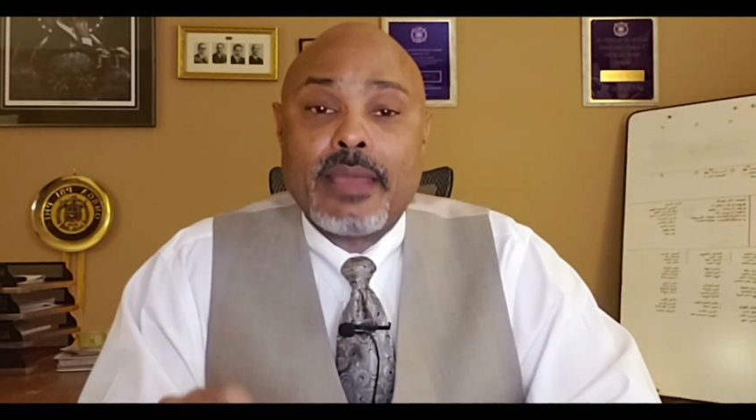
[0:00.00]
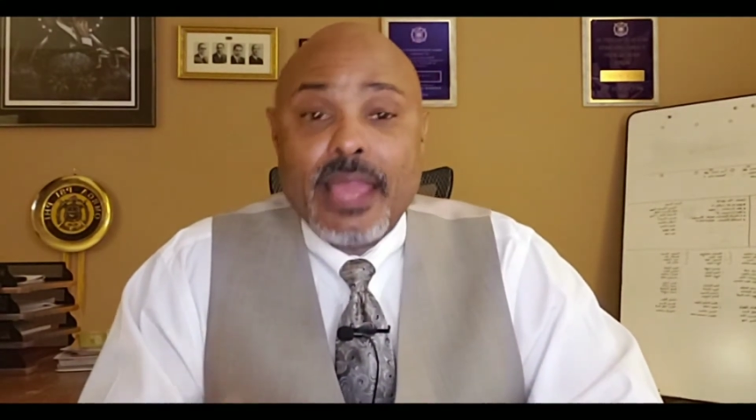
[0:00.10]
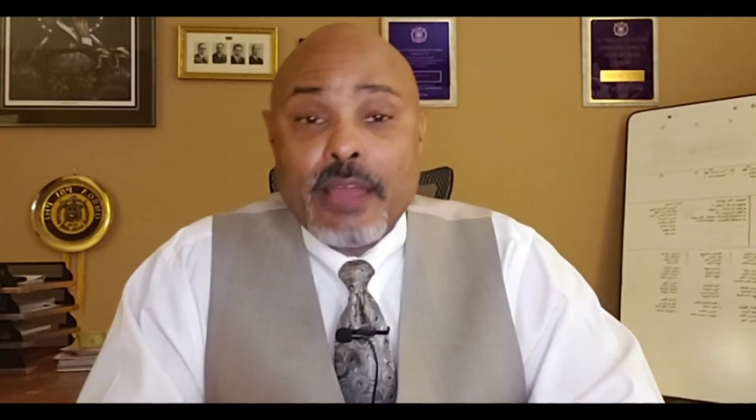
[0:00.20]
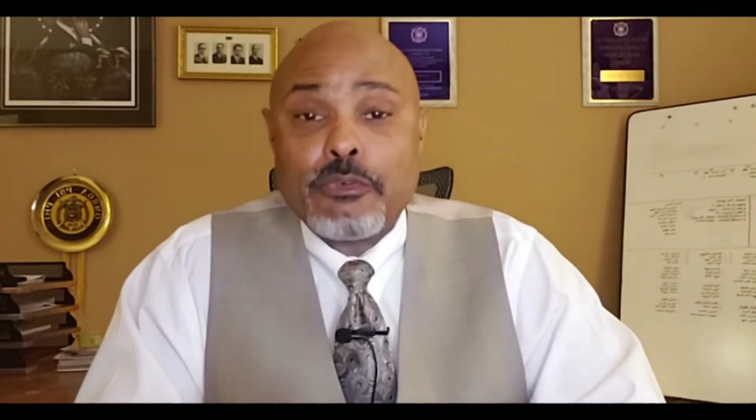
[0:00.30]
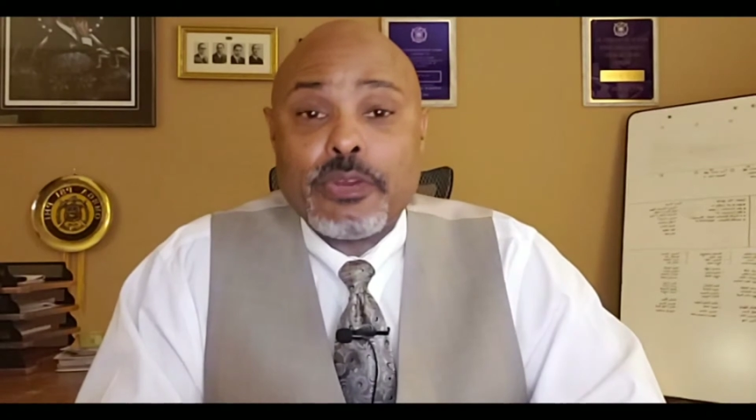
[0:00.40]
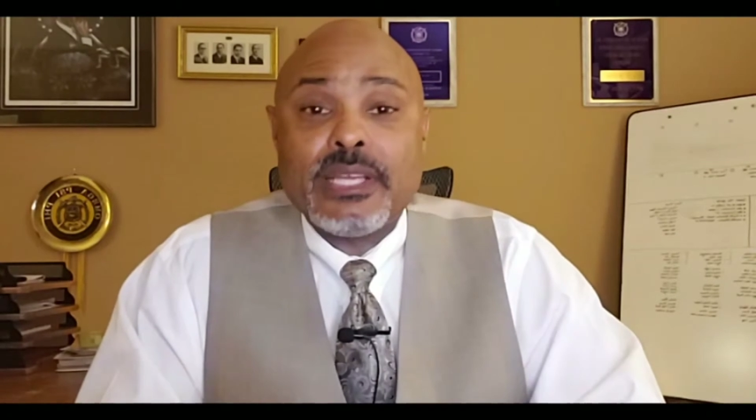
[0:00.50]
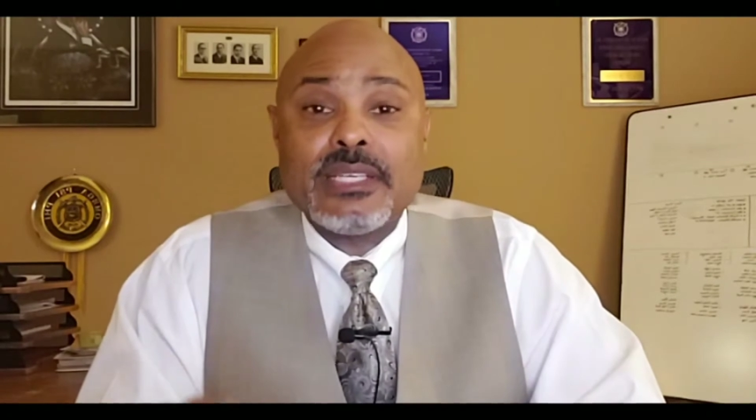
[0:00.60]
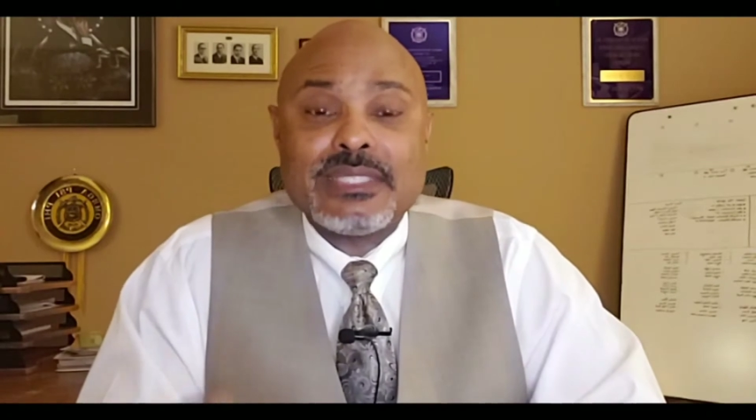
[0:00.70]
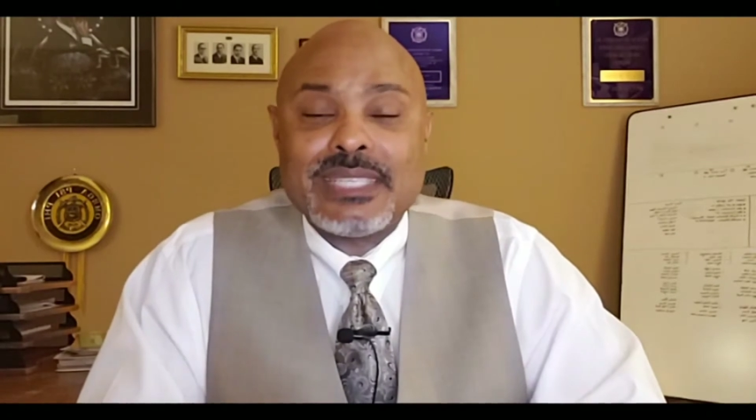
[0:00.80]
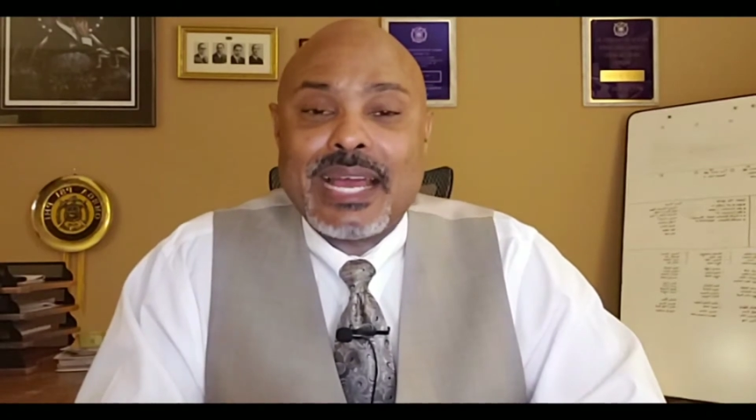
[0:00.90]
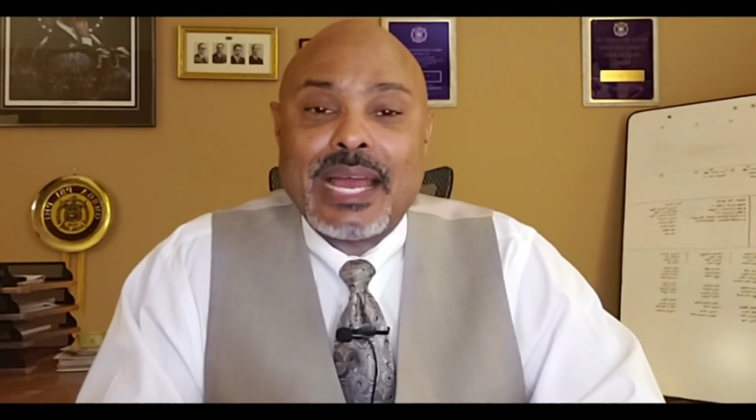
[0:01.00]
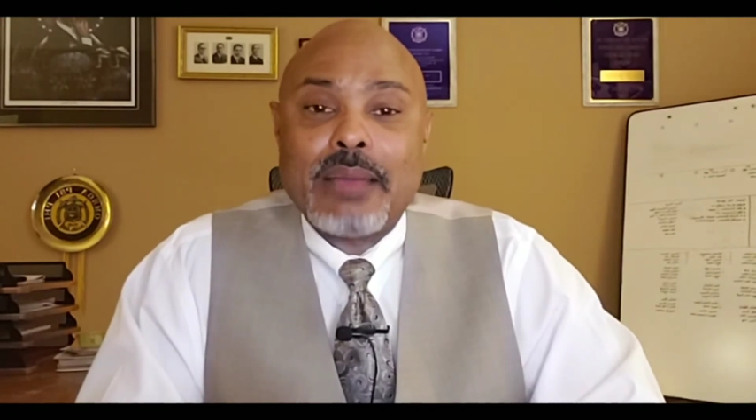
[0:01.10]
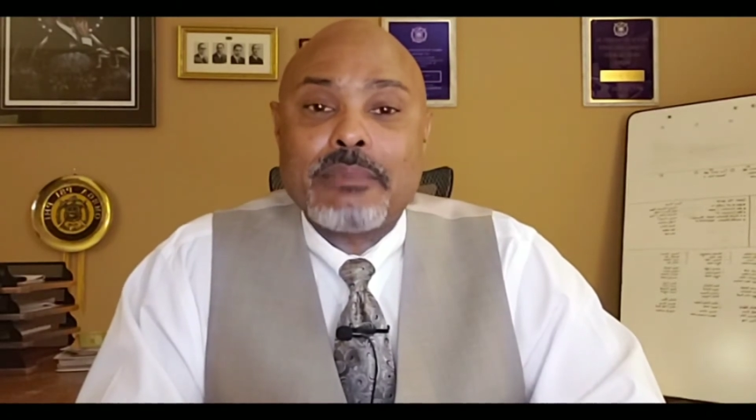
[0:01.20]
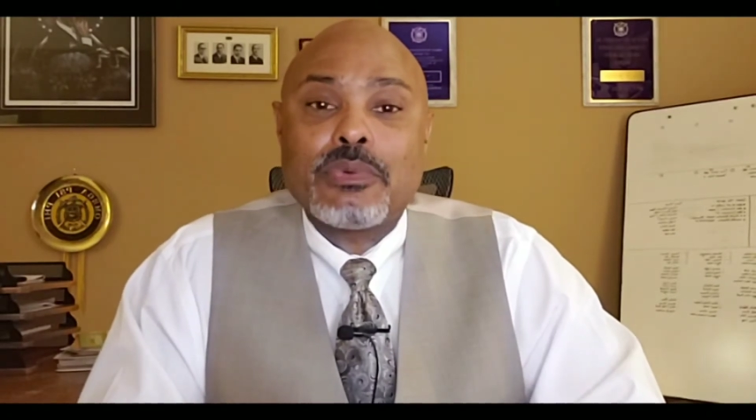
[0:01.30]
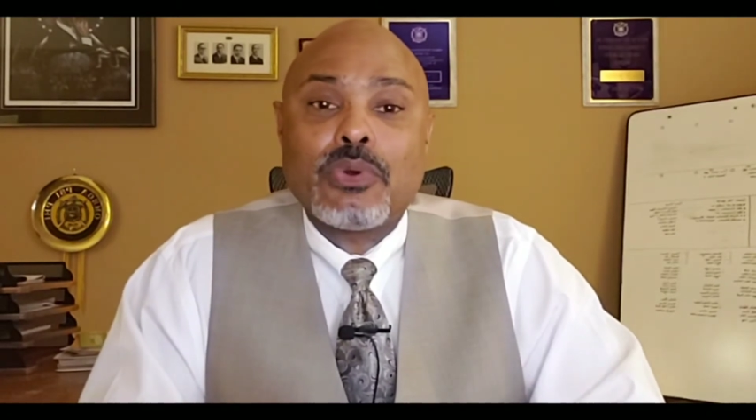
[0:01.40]
every
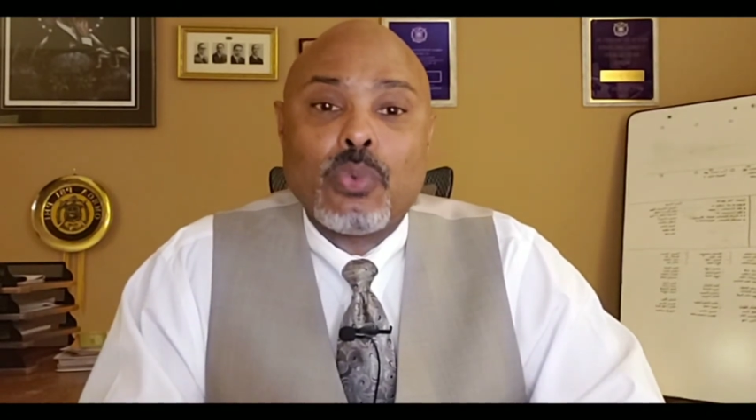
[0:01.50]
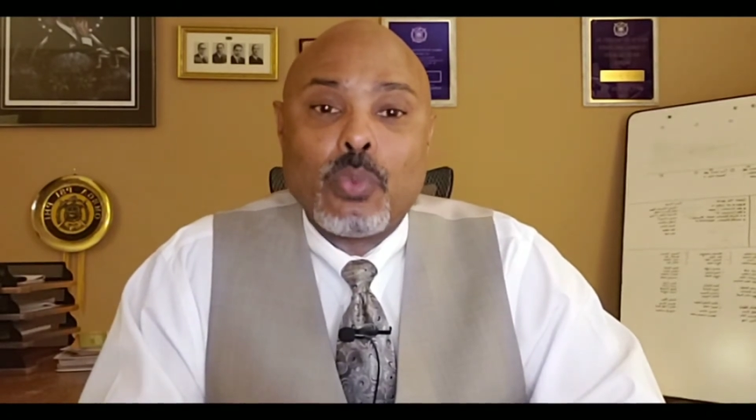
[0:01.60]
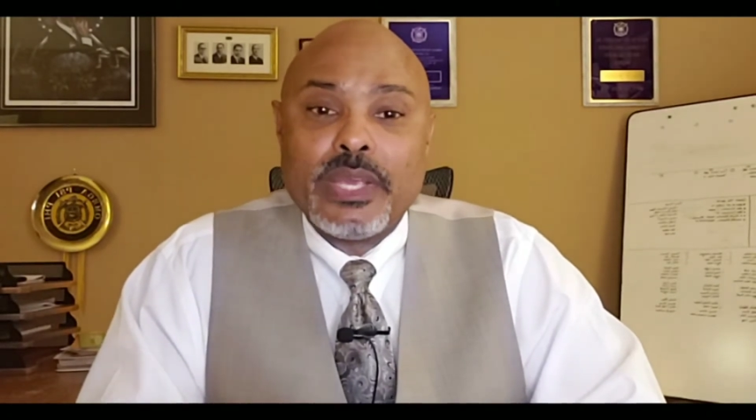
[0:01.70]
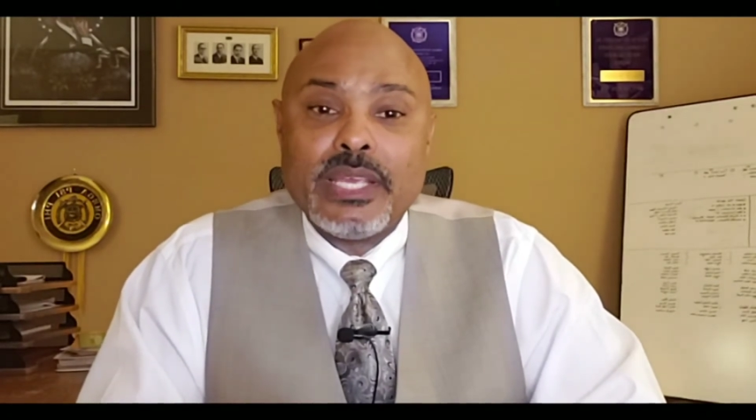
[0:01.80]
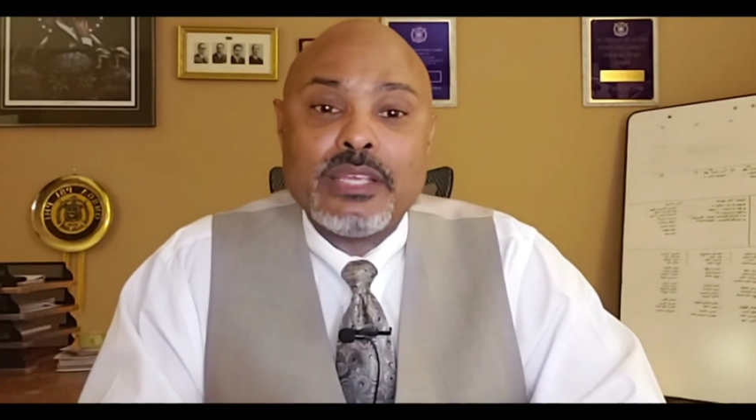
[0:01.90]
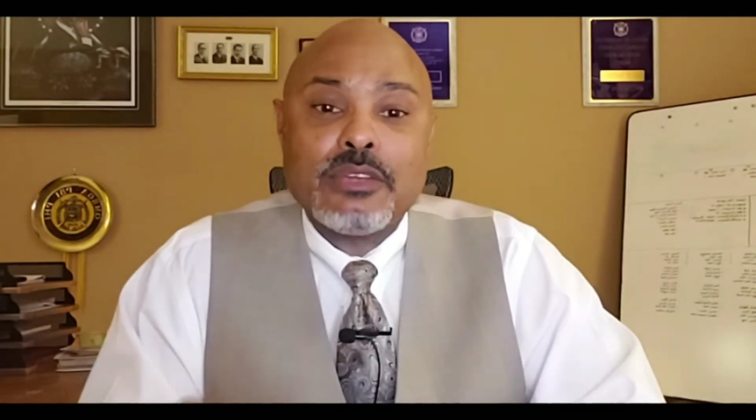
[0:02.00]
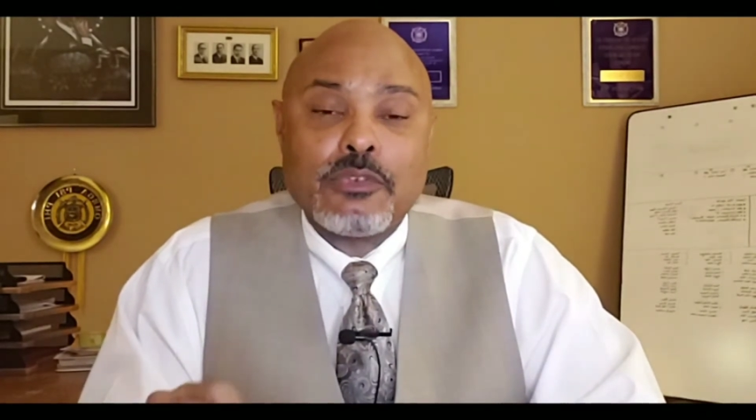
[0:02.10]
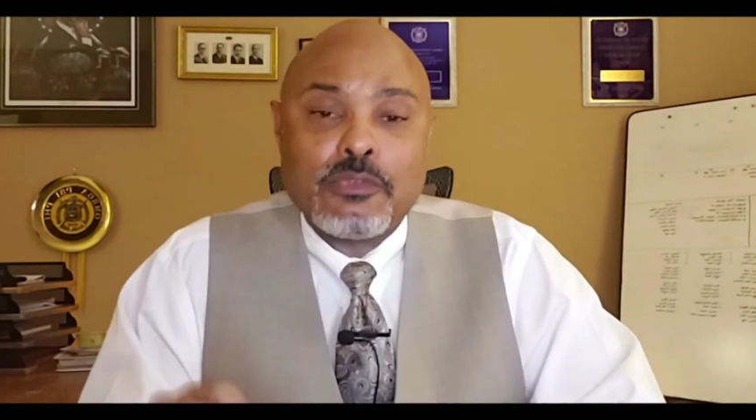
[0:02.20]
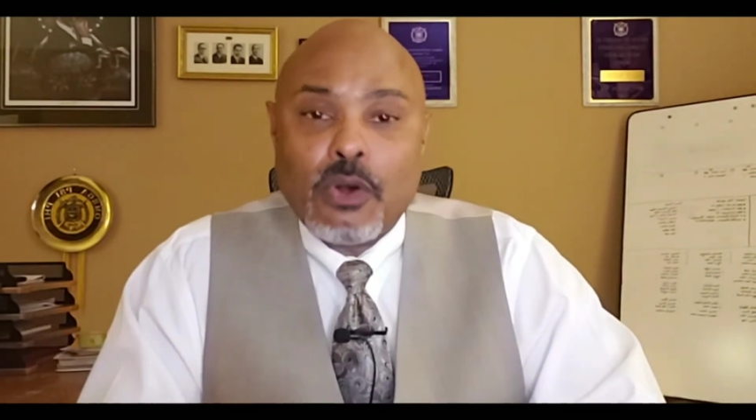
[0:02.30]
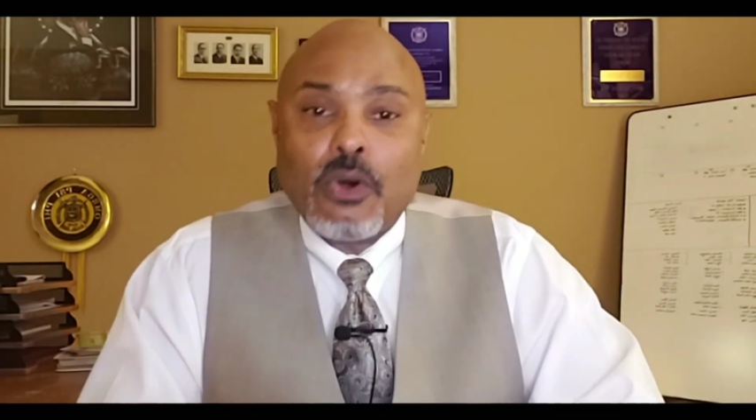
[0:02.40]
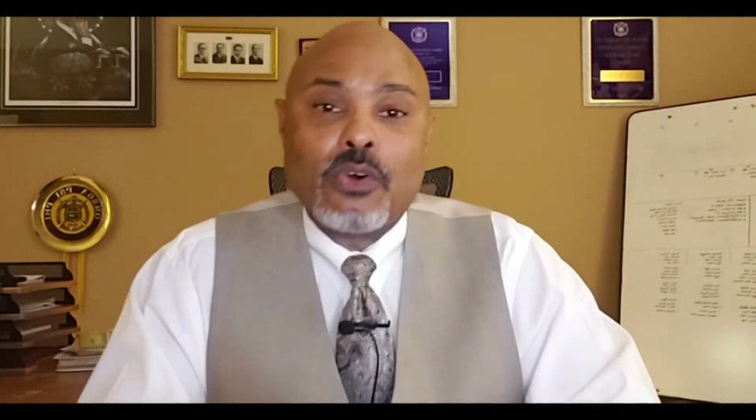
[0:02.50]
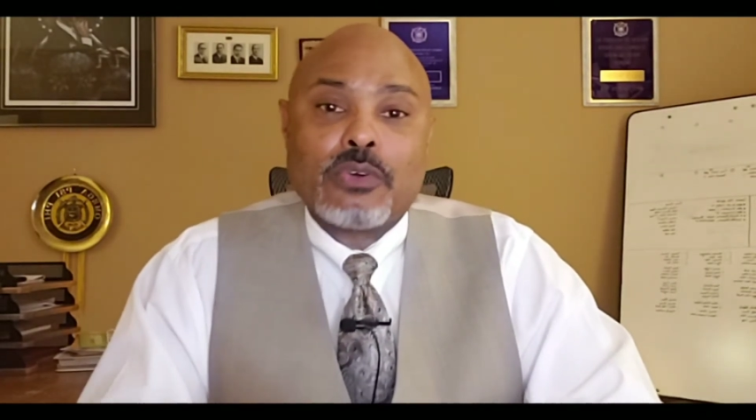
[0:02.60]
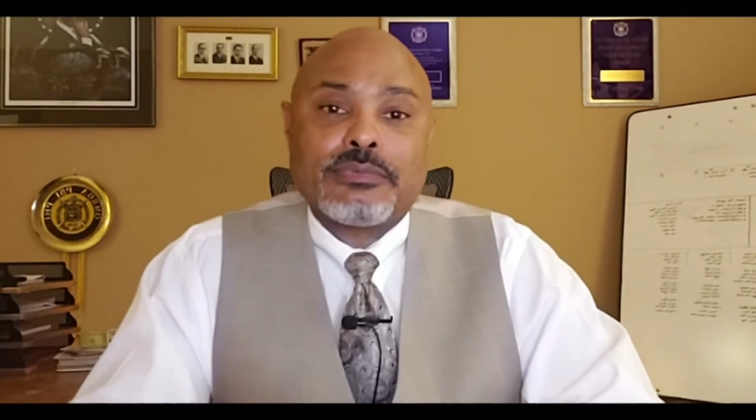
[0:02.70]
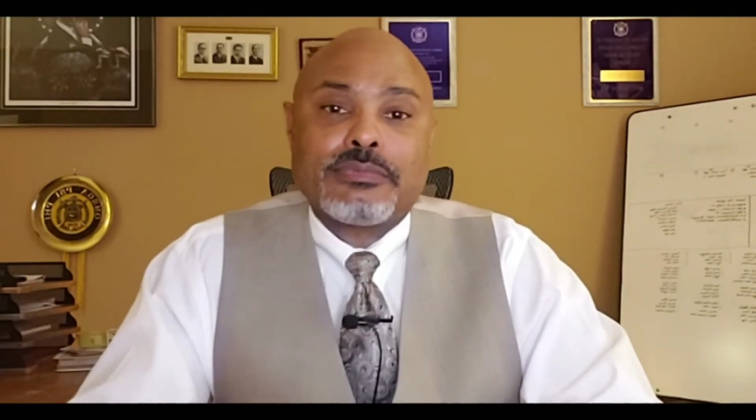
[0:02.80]
time we fall.